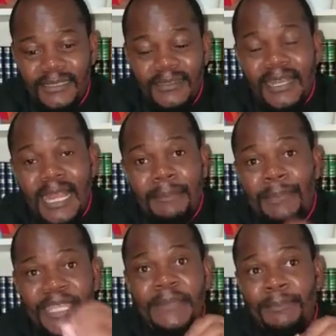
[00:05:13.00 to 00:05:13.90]
There are
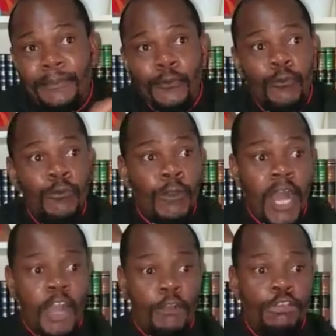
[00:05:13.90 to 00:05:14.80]
people who
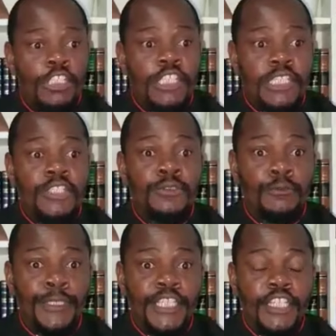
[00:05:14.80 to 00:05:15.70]
are
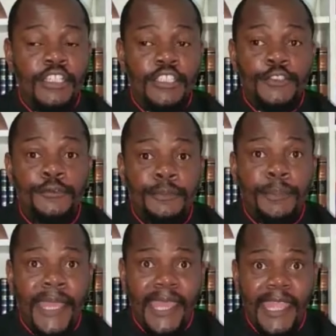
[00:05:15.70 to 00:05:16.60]
continuing to
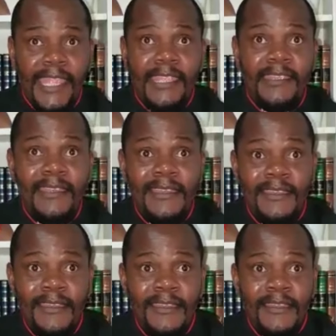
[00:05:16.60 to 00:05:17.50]
pay
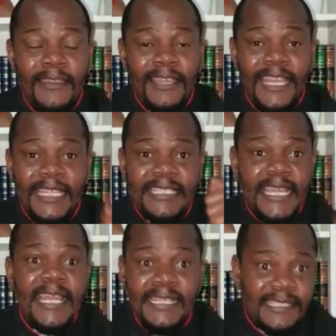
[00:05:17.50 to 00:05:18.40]
a
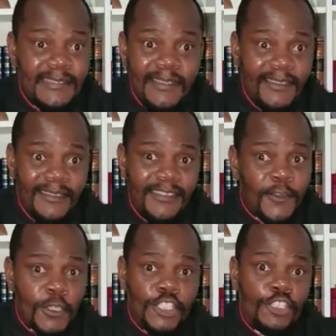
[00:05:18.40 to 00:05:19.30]
debt that
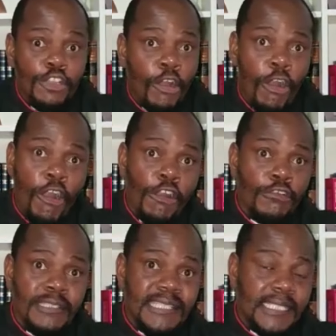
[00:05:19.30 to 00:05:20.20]
was
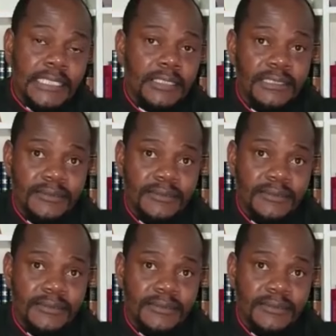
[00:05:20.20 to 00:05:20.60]
long settled.